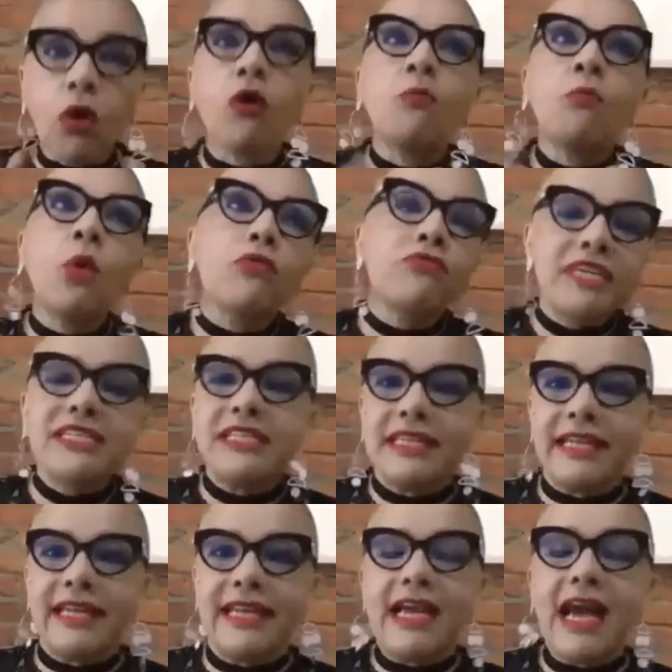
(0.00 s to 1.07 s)
To
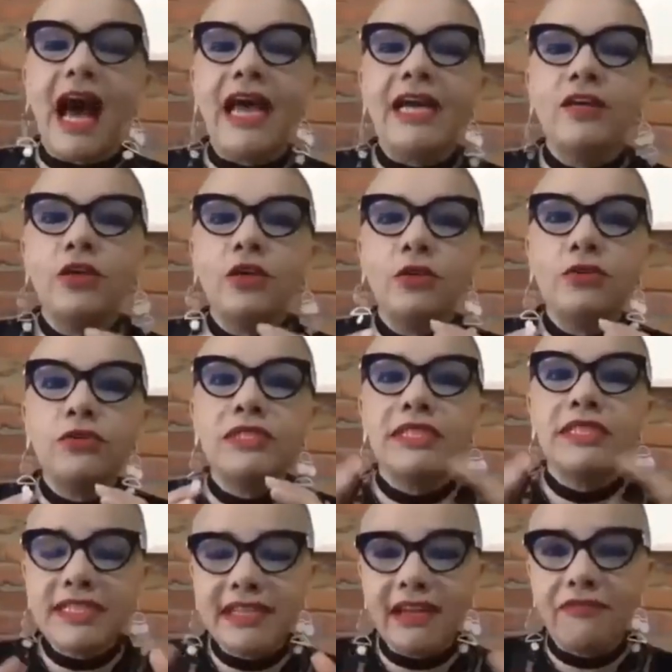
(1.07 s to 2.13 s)
understand toxic
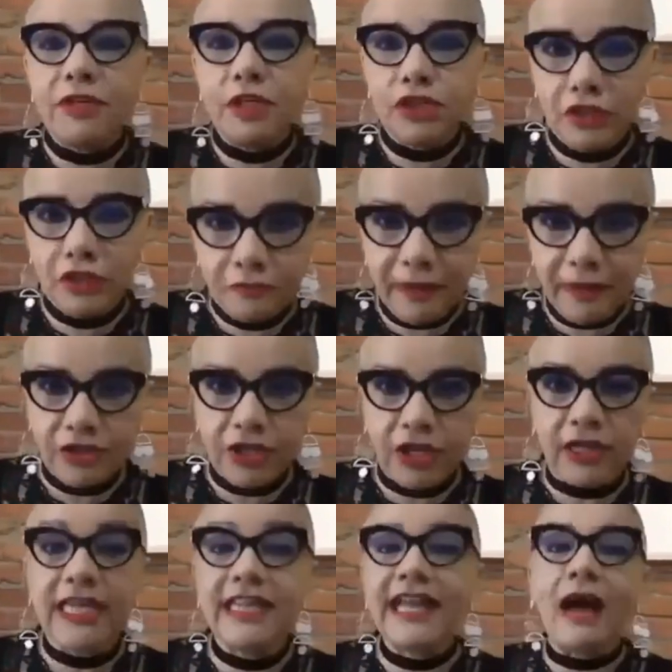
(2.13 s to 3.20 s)
masculinity, we first
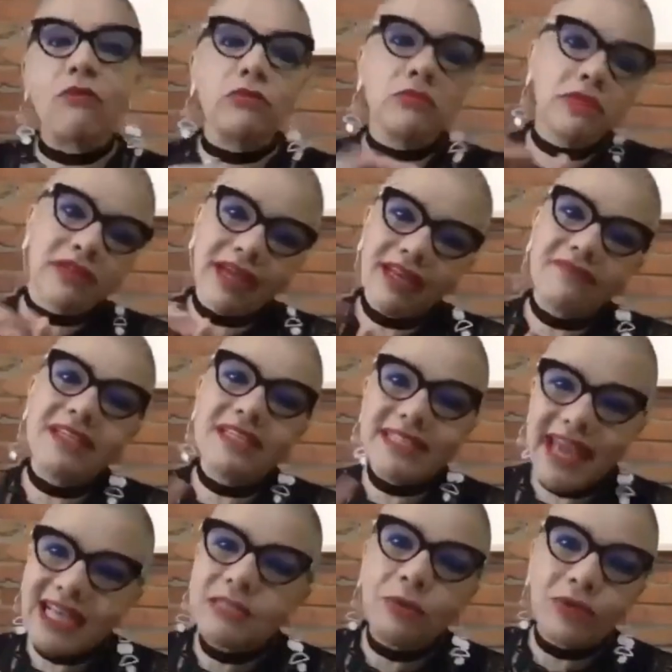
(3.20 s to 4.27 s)
need to realise that
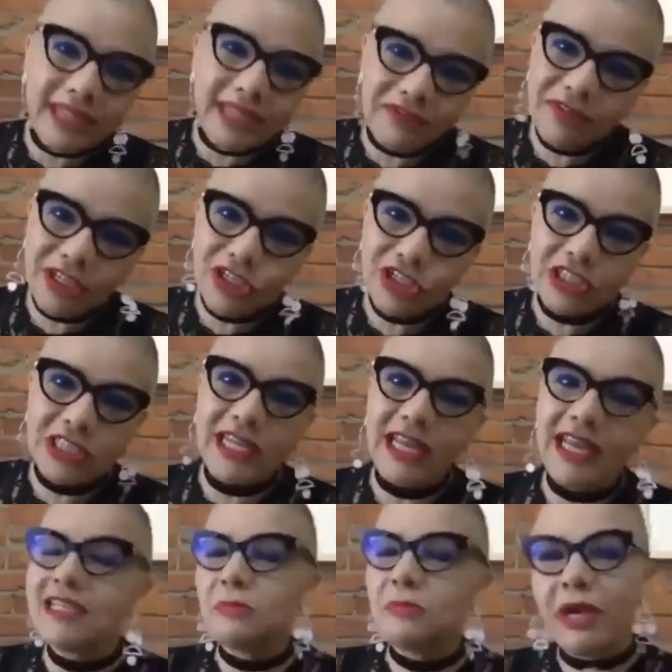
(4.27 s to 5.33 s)
this toxic culture is
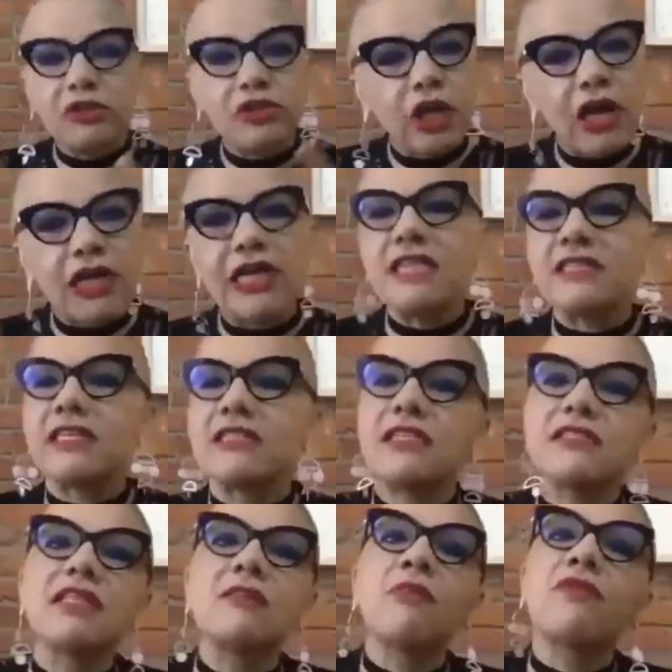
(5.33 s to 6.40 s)
perpetuated by
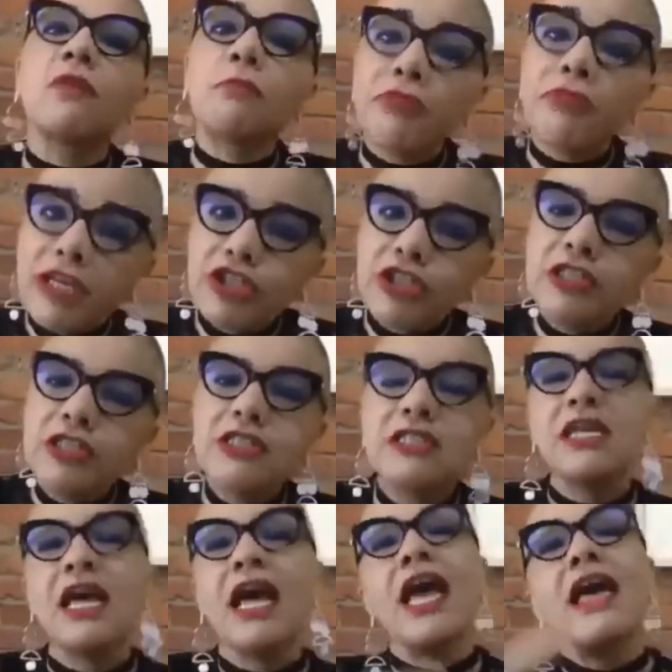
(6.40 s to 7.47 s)
none other than the
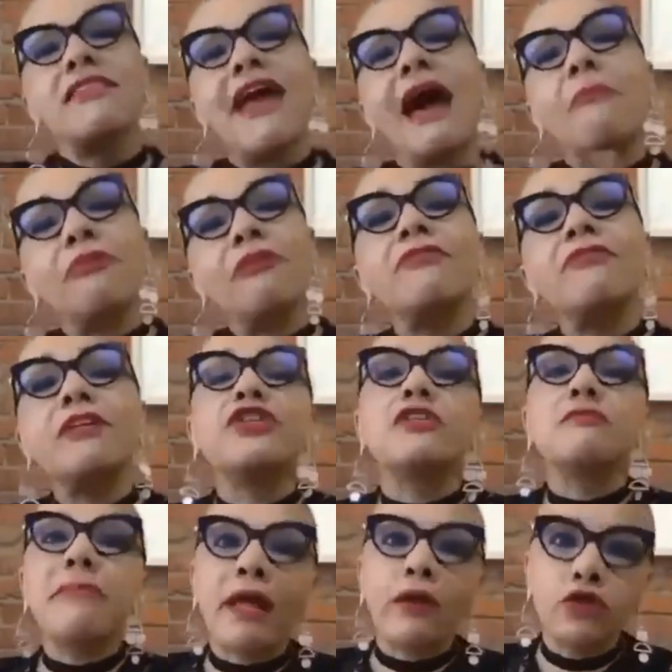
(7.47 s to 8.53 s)
patriarchy. And who
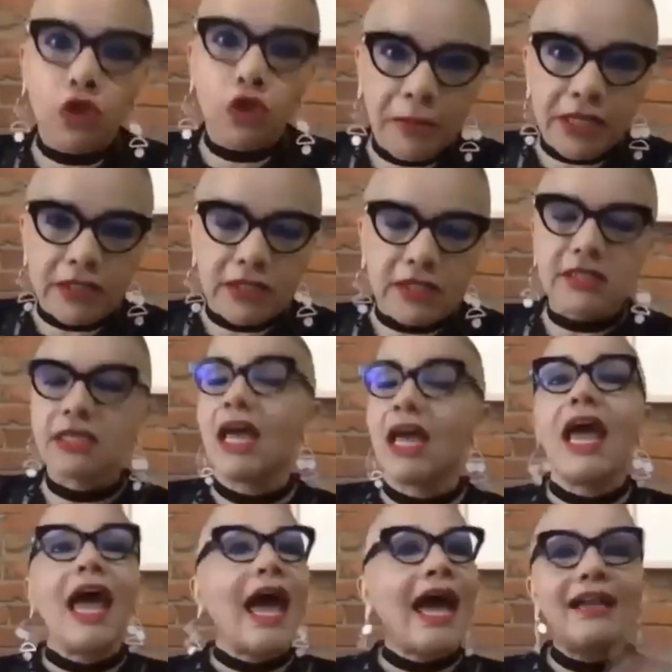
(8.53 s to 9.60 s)
better to explain
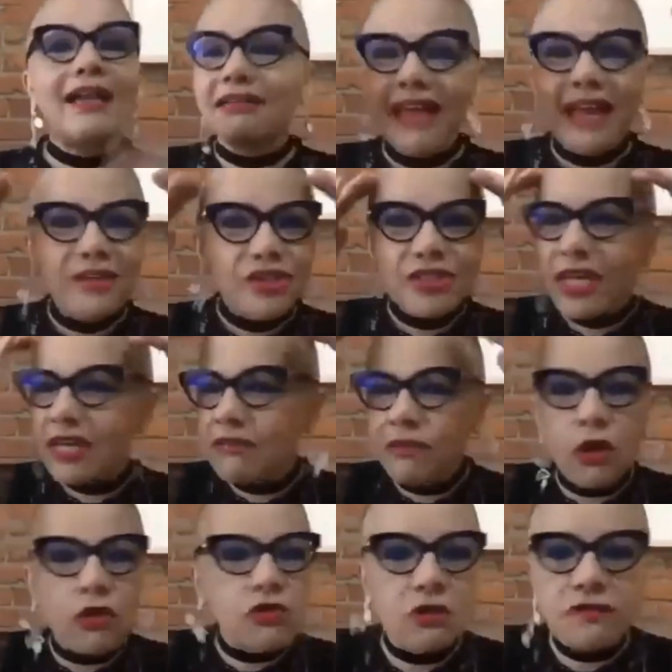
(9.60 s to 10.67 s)
to us what the
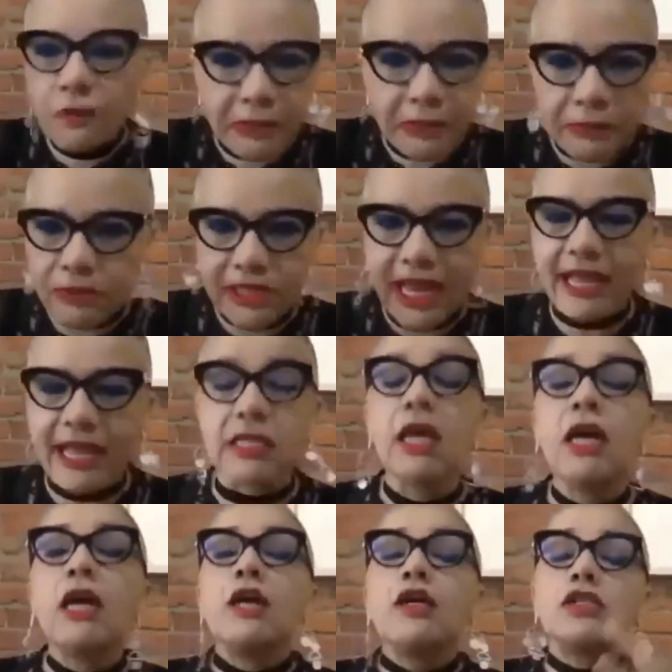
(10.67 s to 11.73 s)
patriarchy is than our
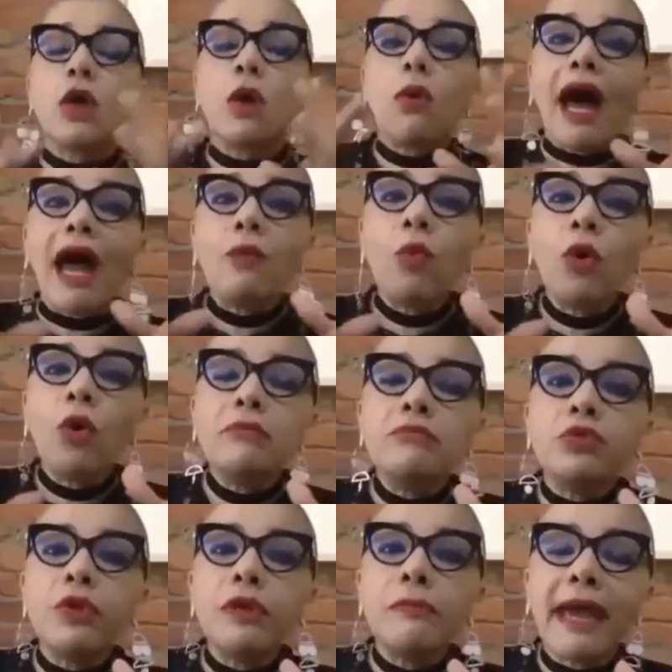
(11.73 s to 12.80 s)
favourite fierce
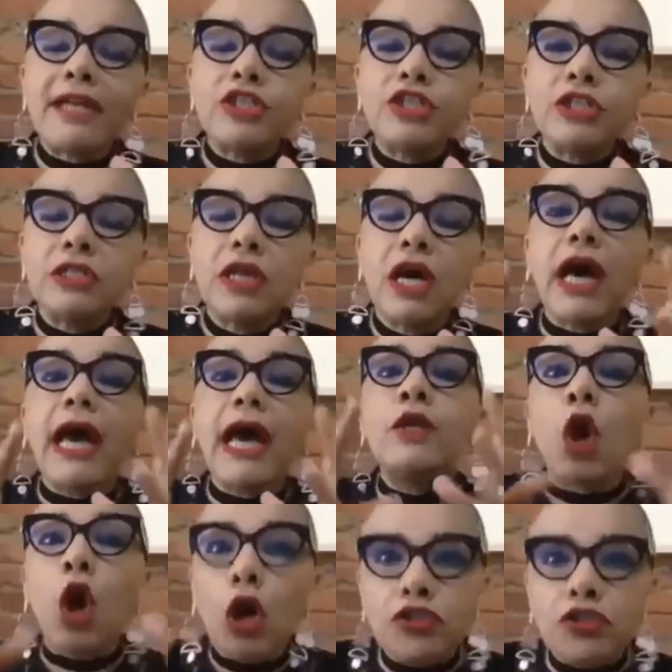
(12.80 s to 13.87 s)
feminist and author
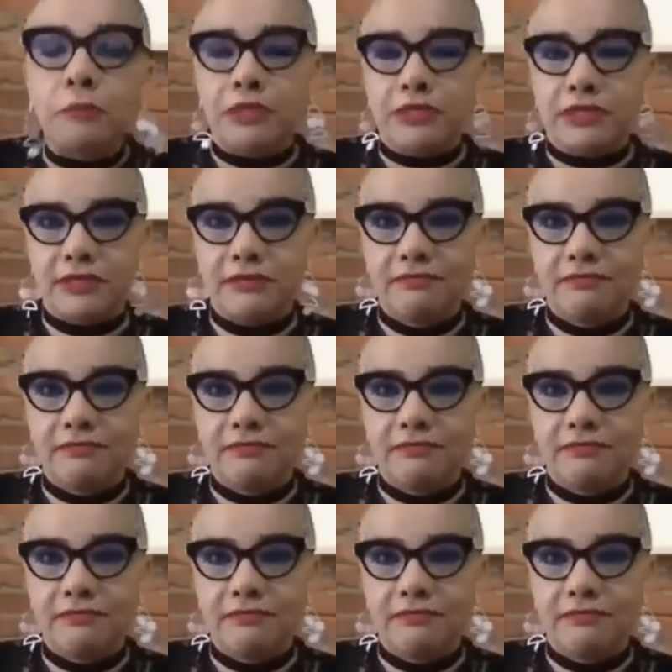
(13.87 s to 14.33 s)
Mona Eltahawy